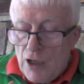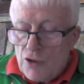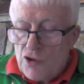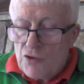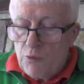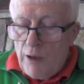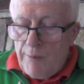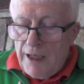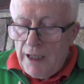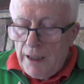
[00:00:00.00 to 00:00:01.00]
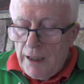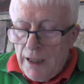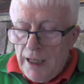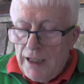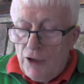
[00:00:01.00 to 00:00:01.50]
swimming
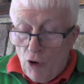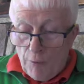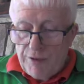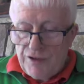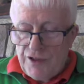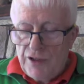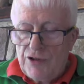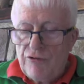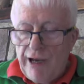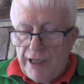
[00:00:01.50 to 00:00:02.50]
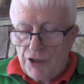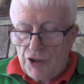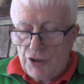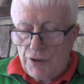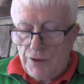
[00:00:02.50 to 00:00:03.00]
in opposite
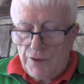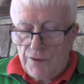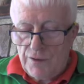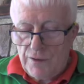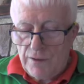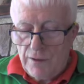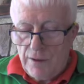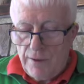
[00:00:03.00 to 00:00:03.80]
directions.